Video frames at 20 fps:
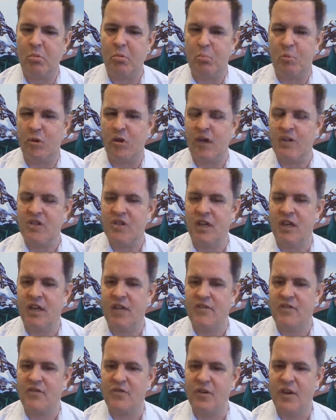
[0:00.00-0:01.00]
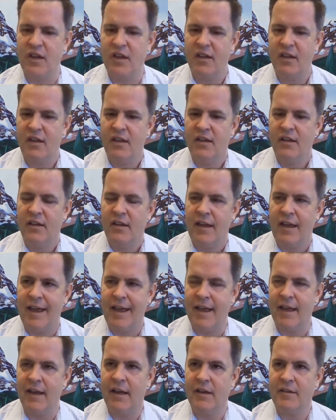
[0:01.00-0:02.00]
production history,
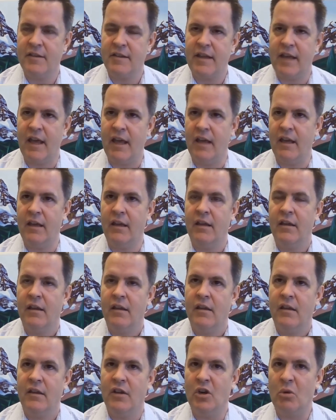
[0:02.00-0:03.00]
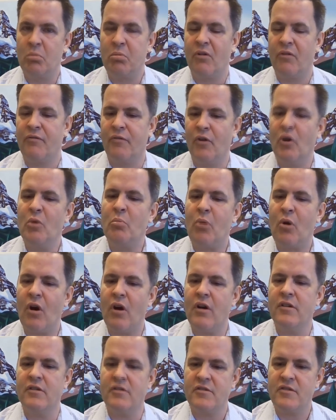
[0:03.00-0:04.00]
and I'd say preferred
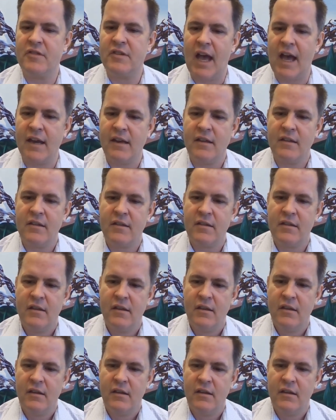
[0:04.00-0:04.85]
partner status